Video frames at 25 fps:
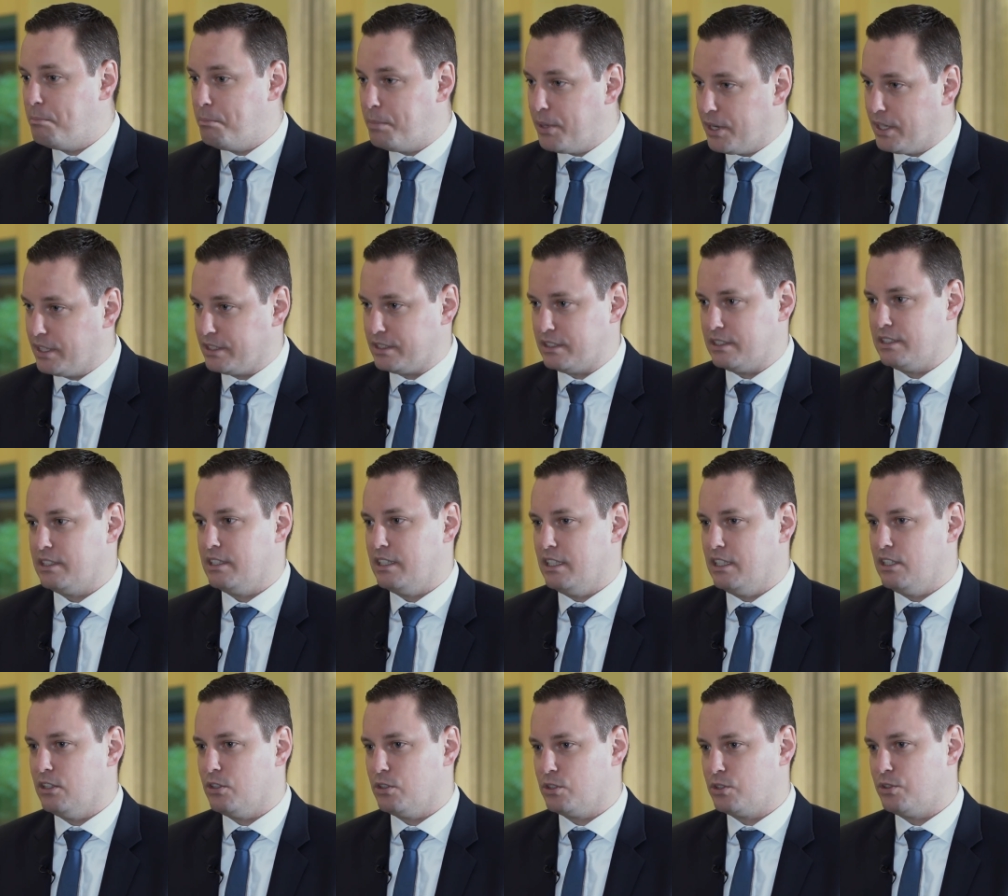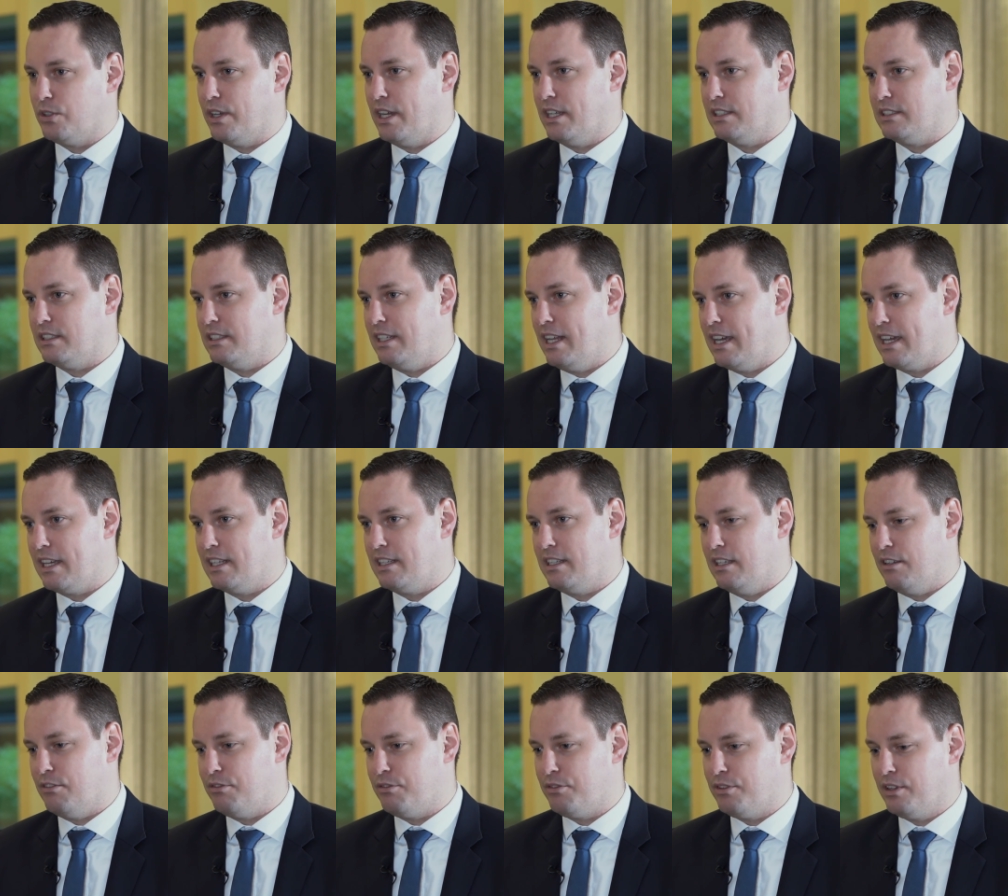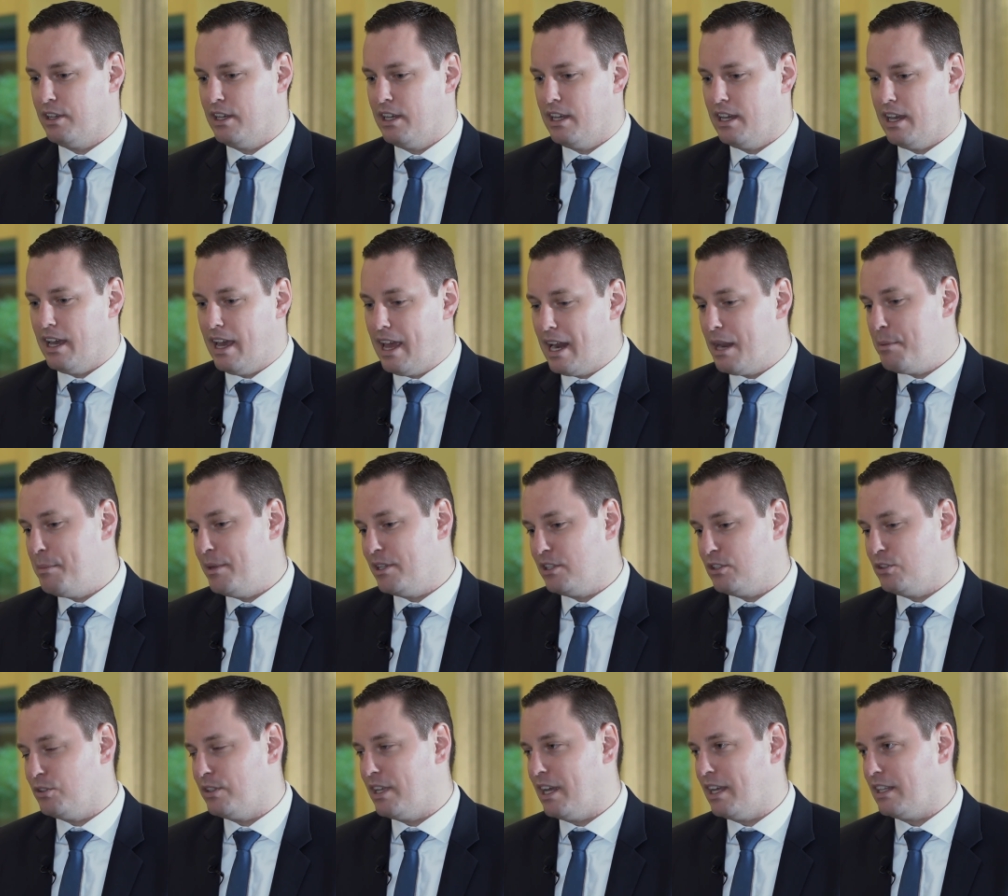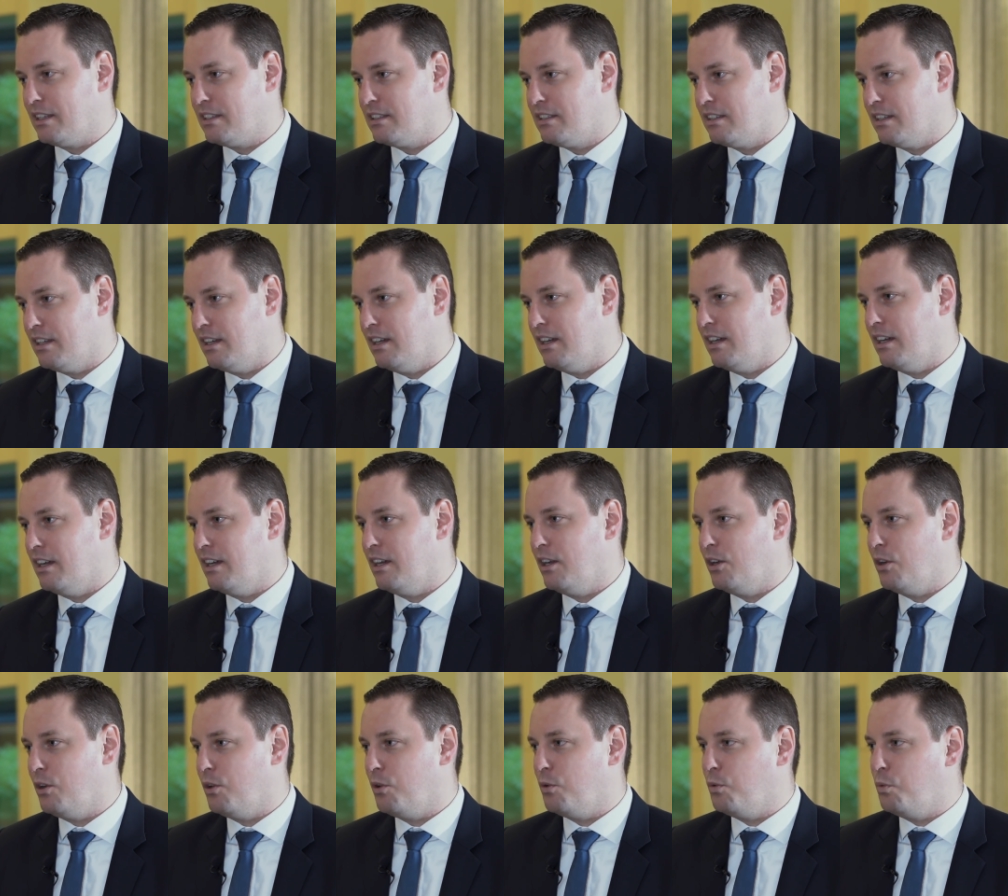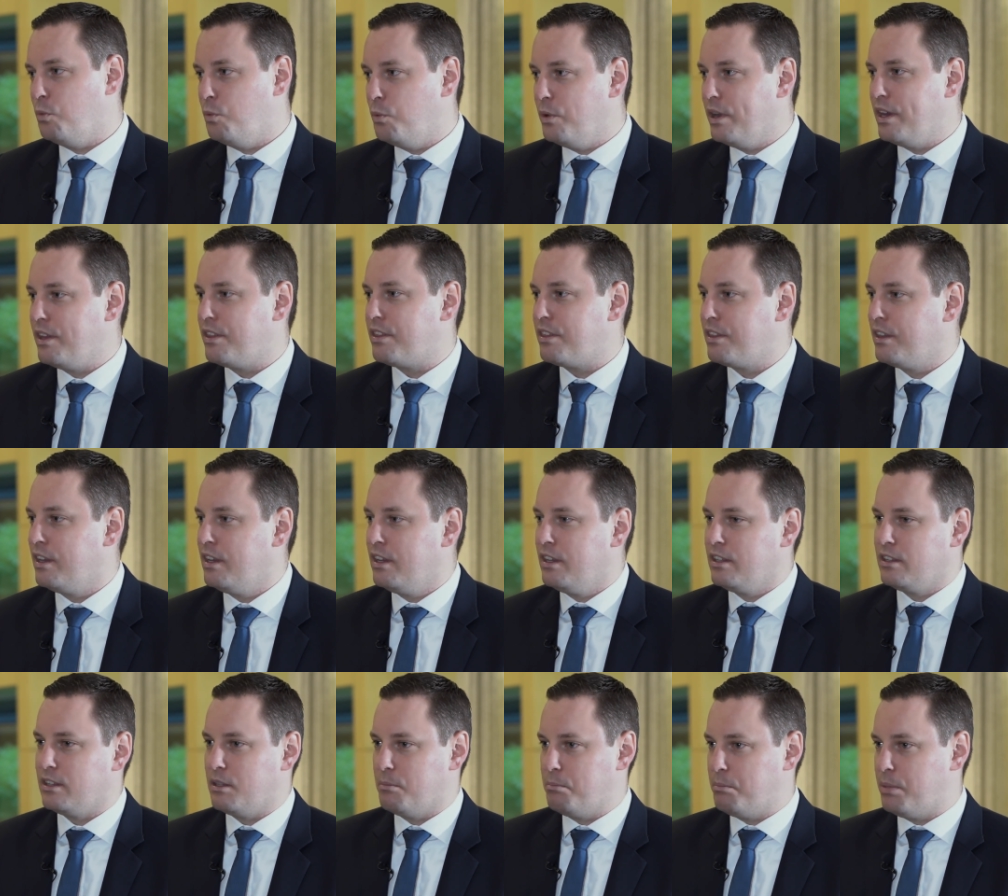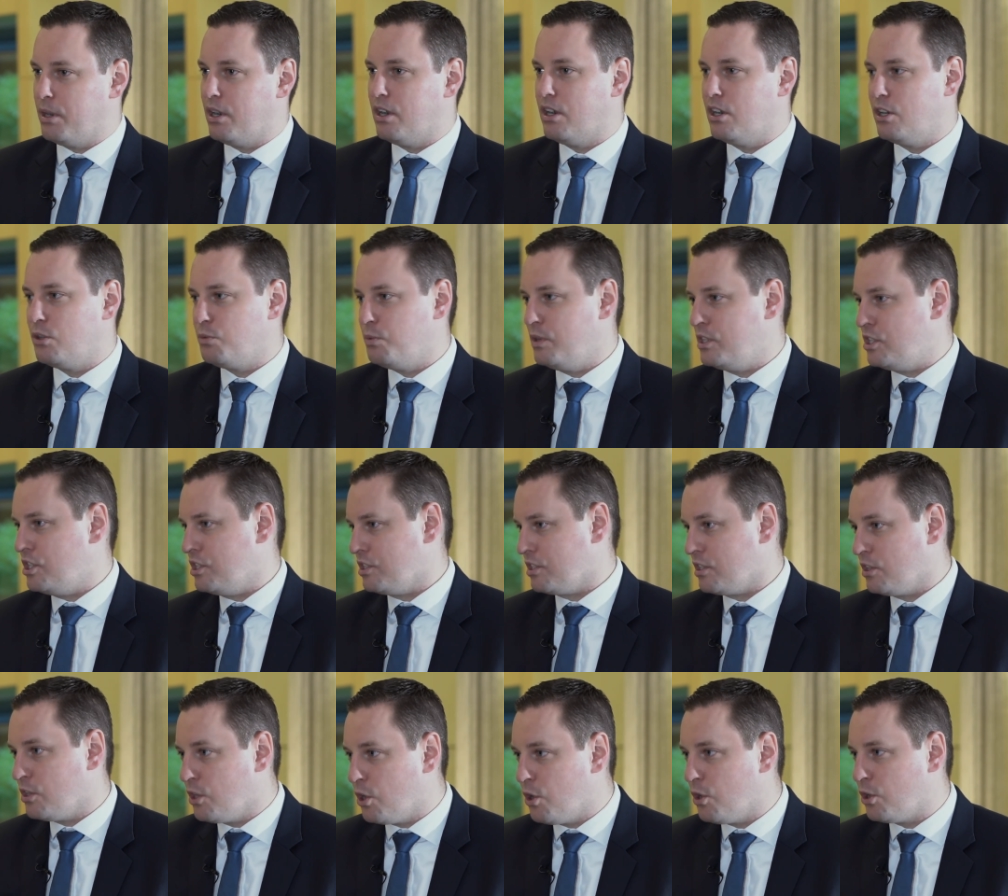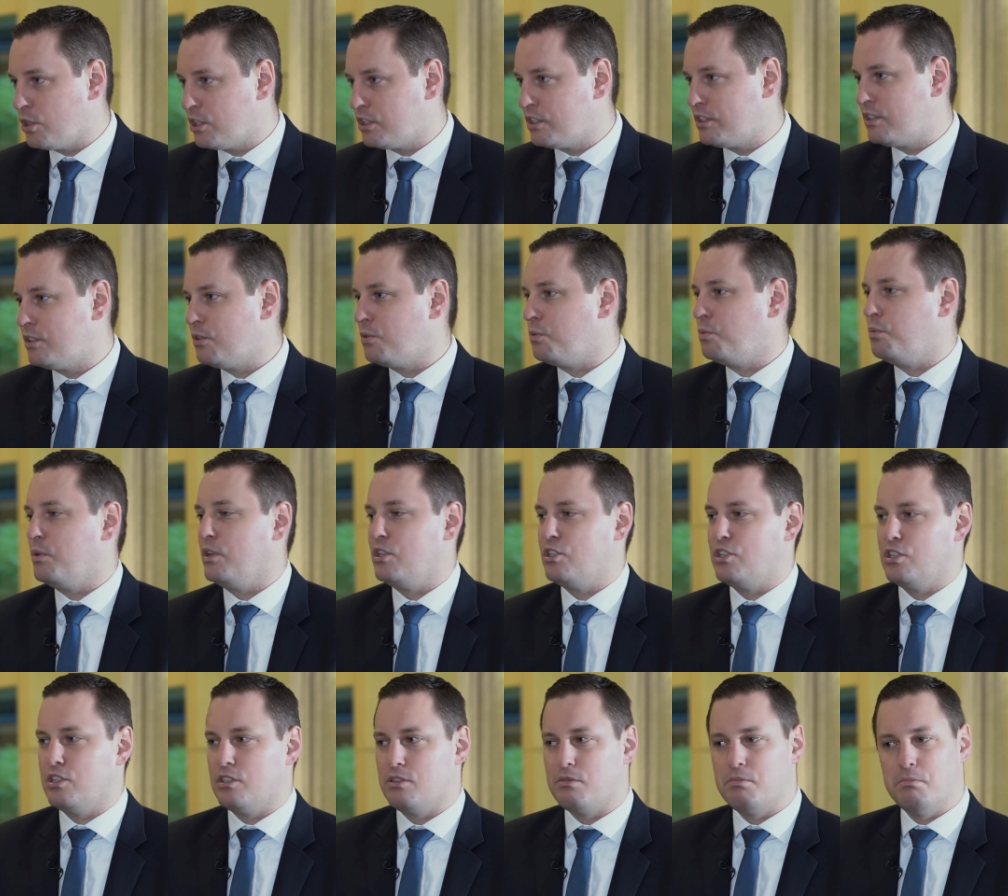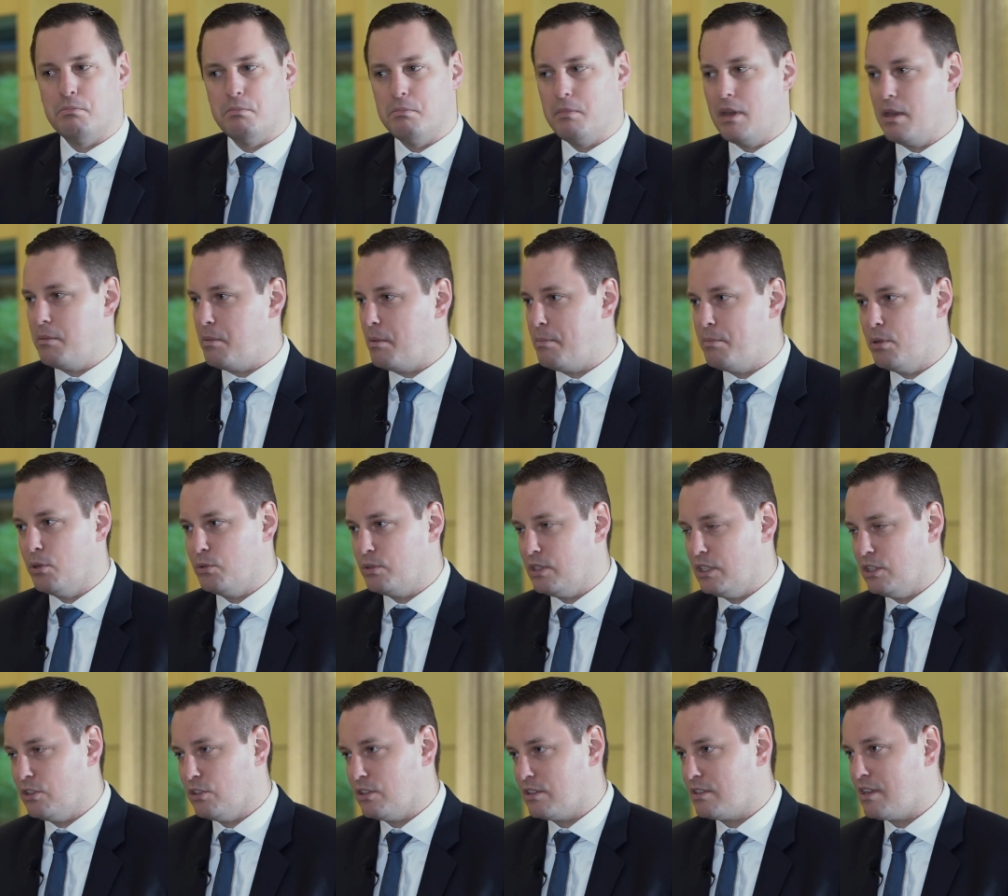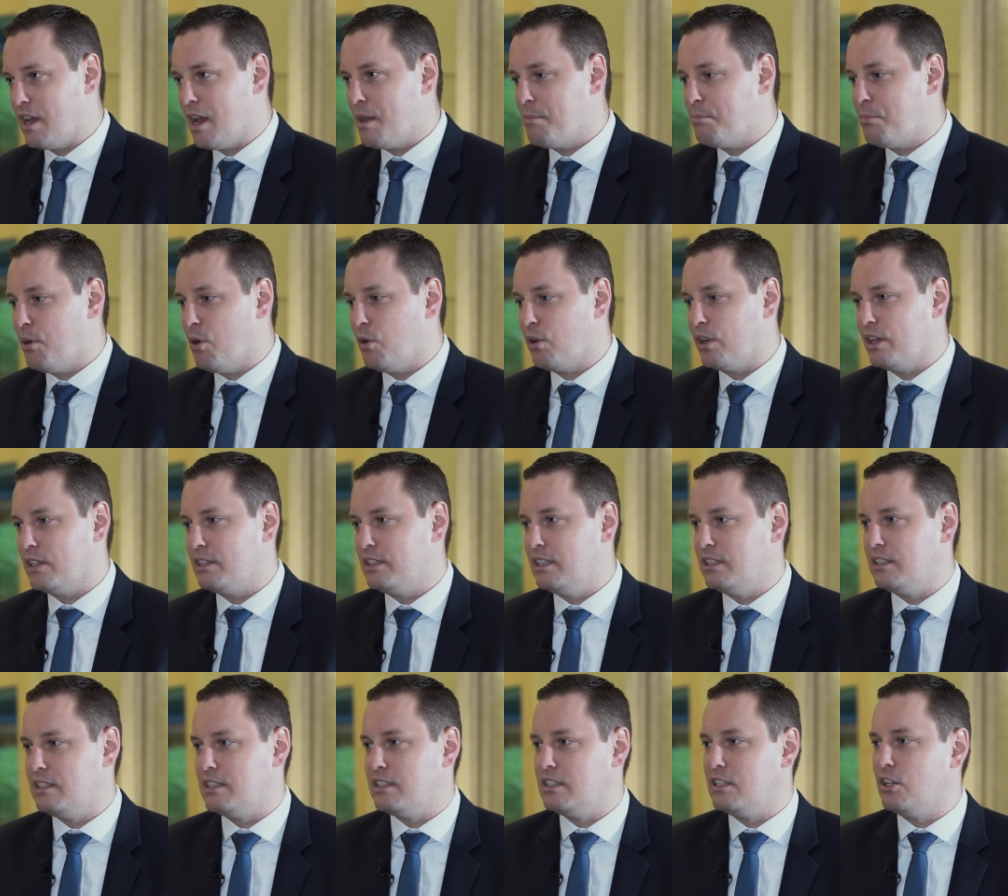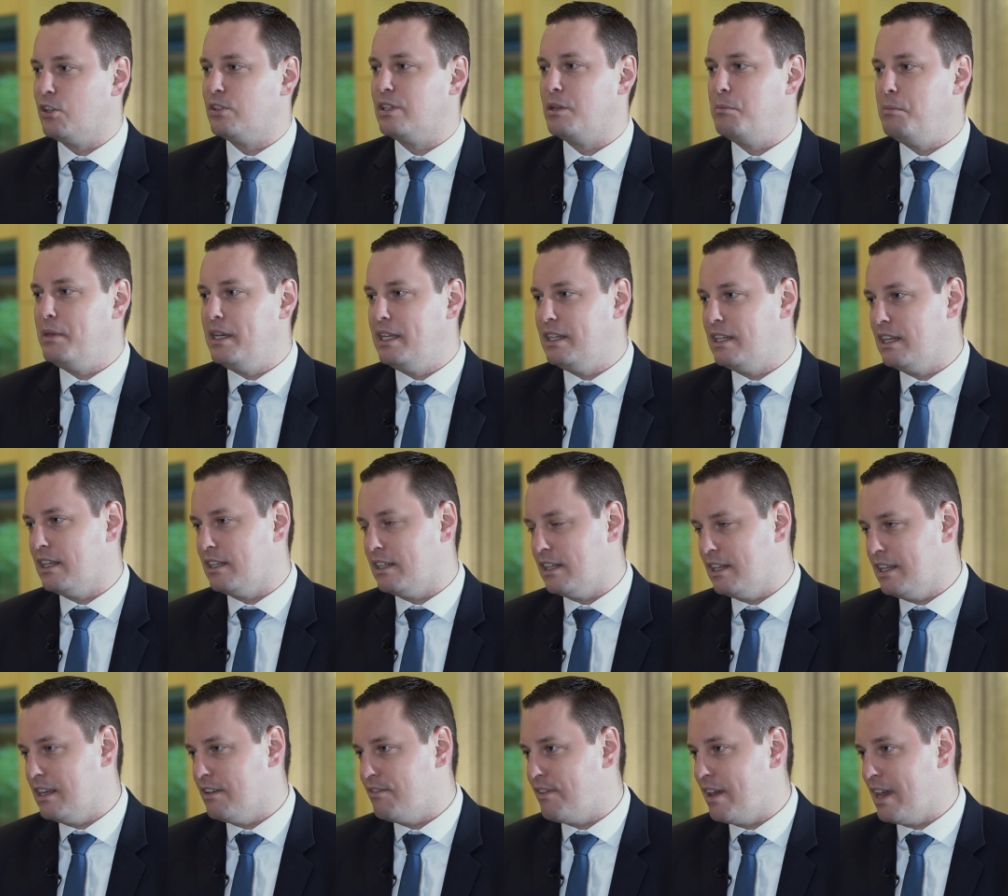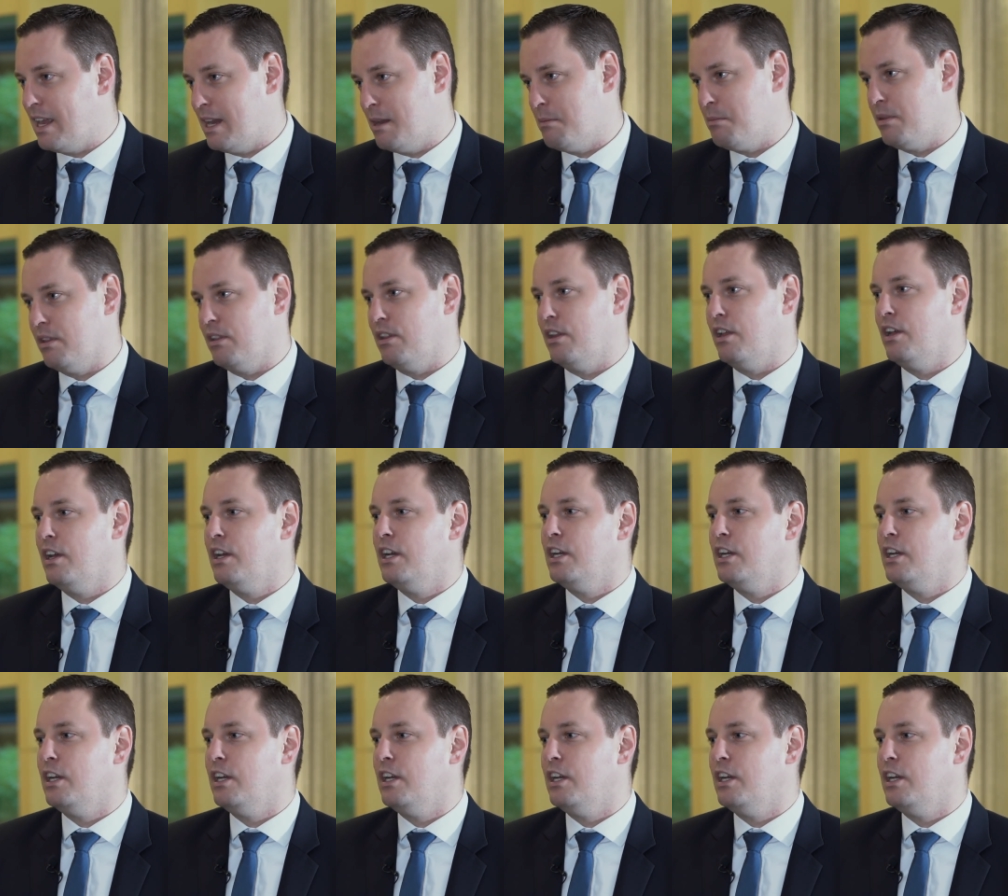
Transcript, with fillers: But it also has a negative element to that, uh, with the part which is locked, which is maybe put into the side pocket. This is not immediately available